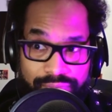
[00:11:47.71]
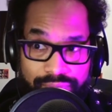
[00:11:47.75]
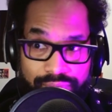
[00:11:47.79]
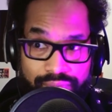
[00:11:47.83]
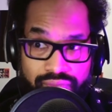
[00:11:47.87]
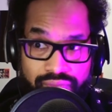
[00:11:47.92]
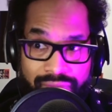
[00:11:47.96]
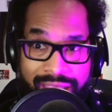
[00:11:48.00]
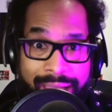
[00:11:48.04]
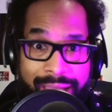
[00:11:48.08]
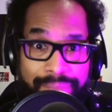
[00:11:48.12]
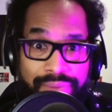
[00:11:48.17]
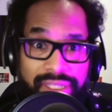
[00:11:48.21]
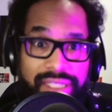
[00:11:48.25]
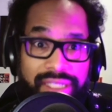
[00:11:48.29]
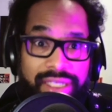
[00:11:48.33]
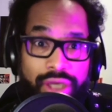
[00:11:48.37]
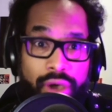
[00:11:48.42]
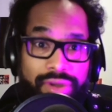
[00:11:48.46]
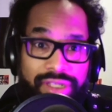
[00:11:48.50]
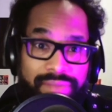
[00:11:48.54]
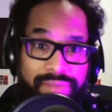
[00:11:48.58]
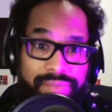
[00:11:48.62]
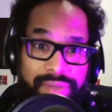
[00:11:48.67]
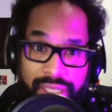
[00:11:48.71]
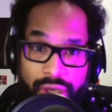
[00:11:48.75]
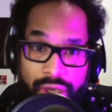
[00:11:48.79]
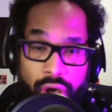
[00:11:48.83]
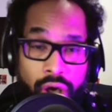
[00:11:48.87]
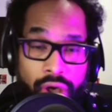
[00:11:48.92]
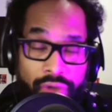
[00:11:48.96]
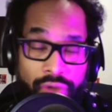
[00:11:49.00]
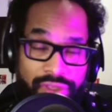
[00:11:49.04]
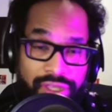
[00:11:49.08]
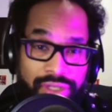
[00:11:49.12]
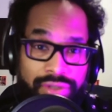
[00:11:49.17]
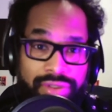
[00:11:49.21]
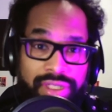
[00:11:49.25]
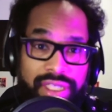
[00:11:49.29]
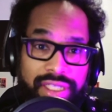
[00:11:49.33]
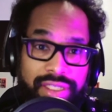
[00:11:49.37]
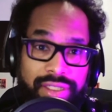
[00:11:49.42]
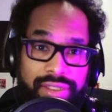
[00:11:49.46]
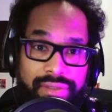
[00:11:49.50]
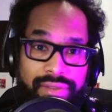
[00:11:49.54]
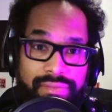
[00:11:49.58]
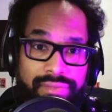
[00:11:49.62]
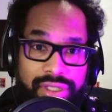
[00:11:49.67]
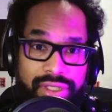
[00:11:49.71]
rapidly going to be all that you need to